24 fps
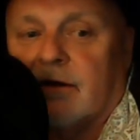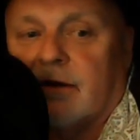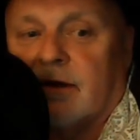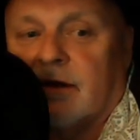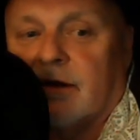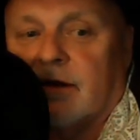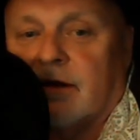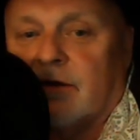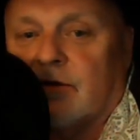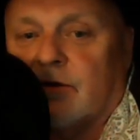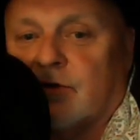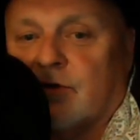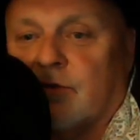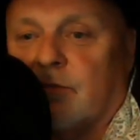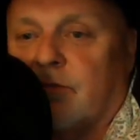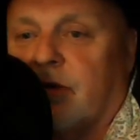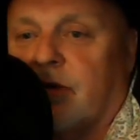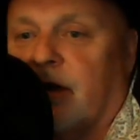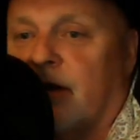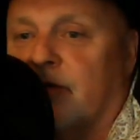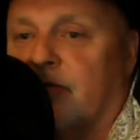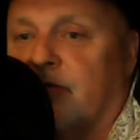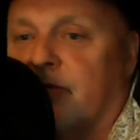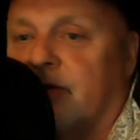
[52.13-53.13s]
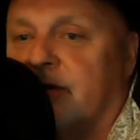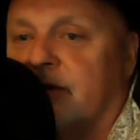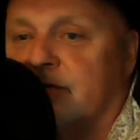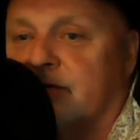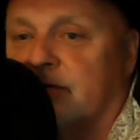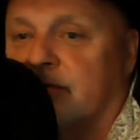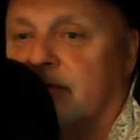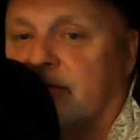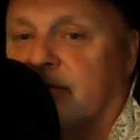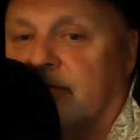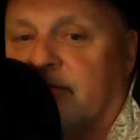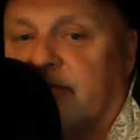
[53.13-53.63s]
your compadres
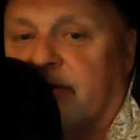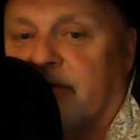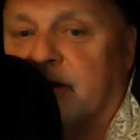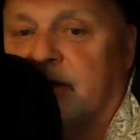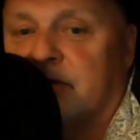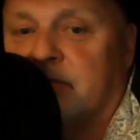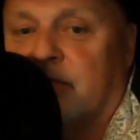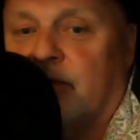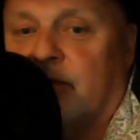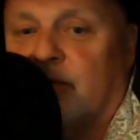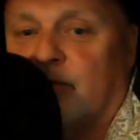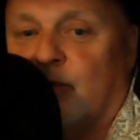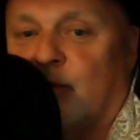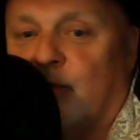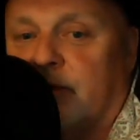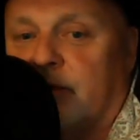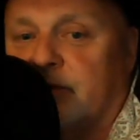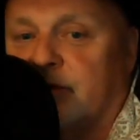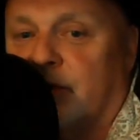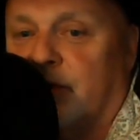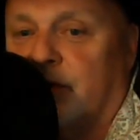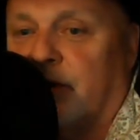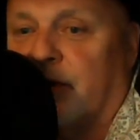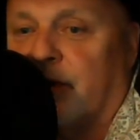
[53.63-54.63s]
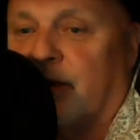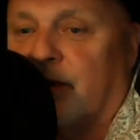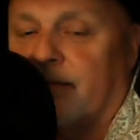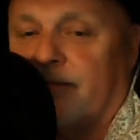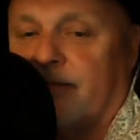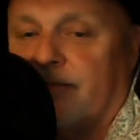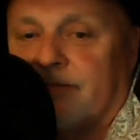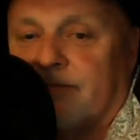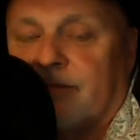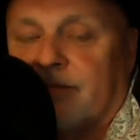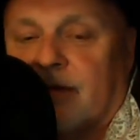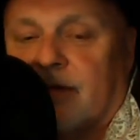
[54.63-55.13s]
on Facebook will be turning up
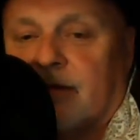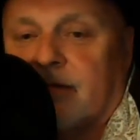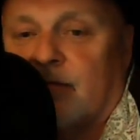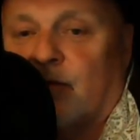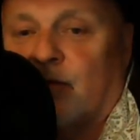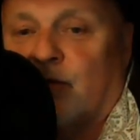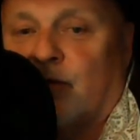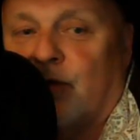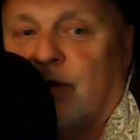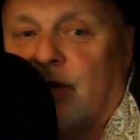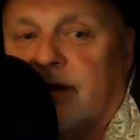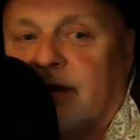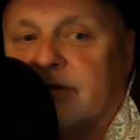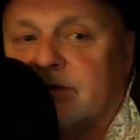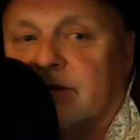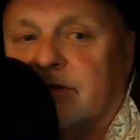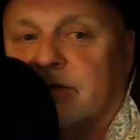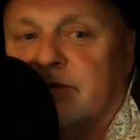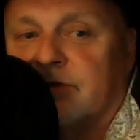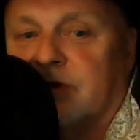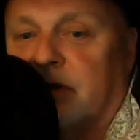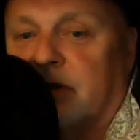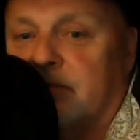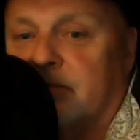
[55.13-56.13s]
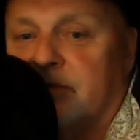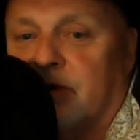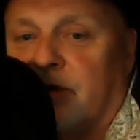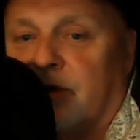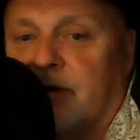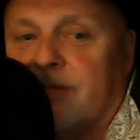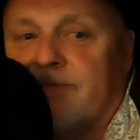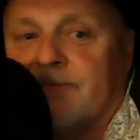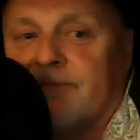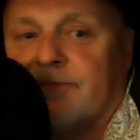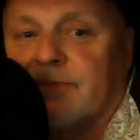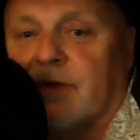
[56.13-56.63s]
more or less at the same
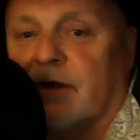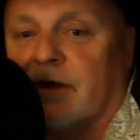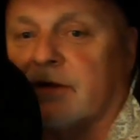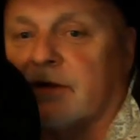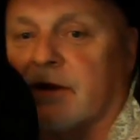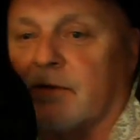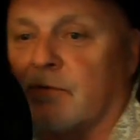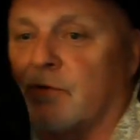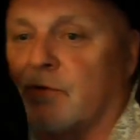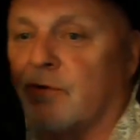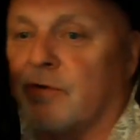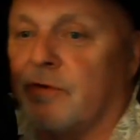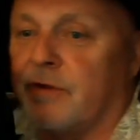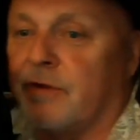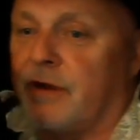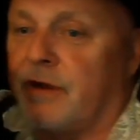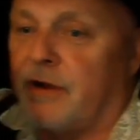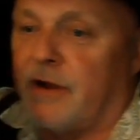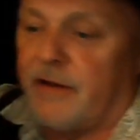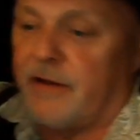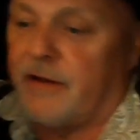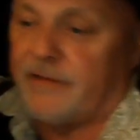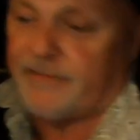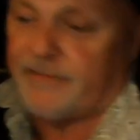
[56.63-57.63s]
time. I think we're on there now.